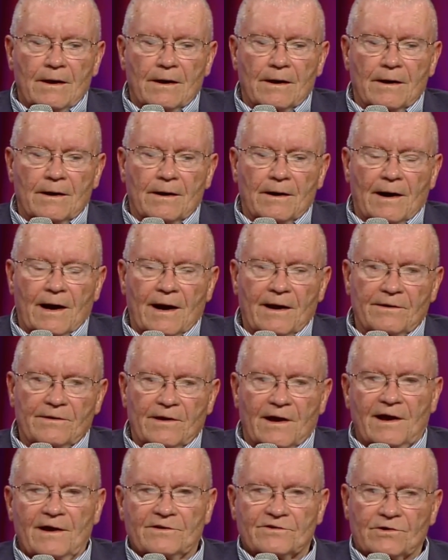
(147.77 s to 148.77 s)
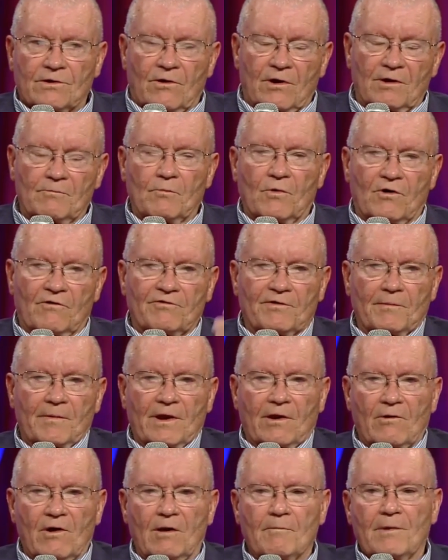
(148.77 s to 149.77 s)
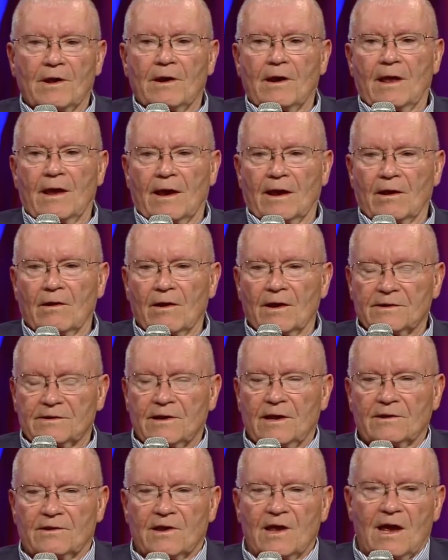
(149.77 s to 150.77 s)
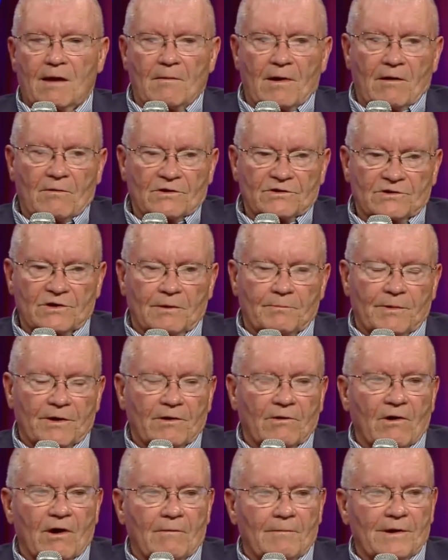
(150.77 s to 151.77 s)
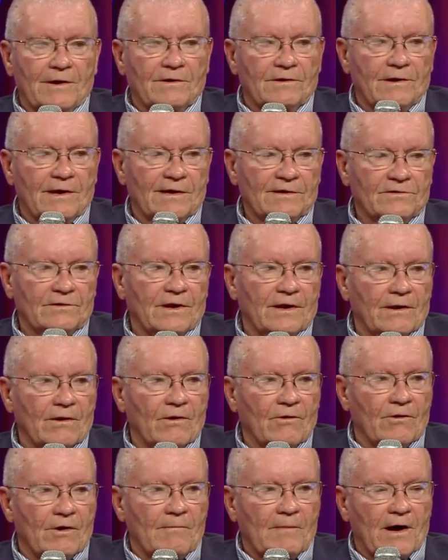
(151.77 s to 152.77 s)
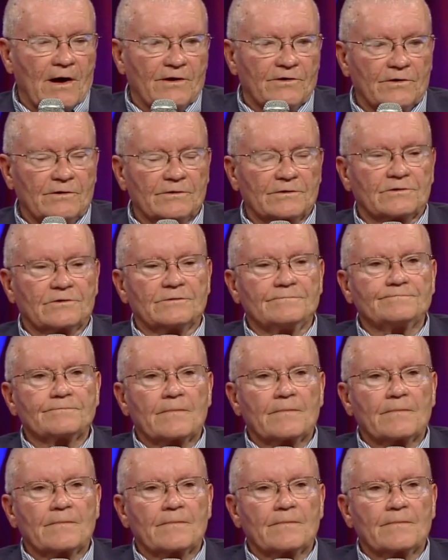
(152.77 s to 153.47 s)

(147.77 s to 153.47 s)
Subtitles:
I saw it more from the Grumman angle. At that time, I was up at Grumman testing lunar modules,